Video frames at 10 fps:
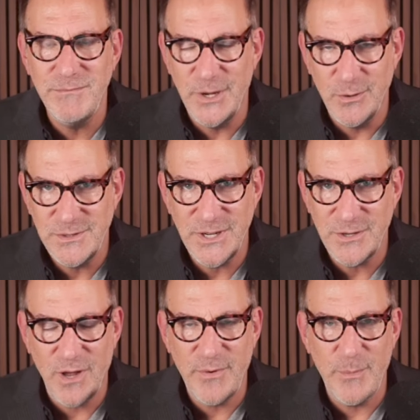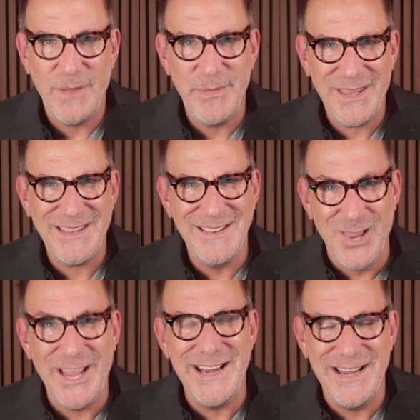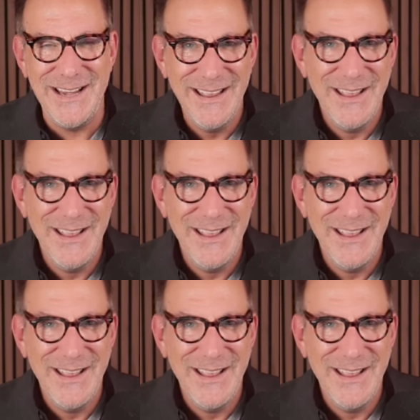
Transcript: you know, ticked off about the lighting,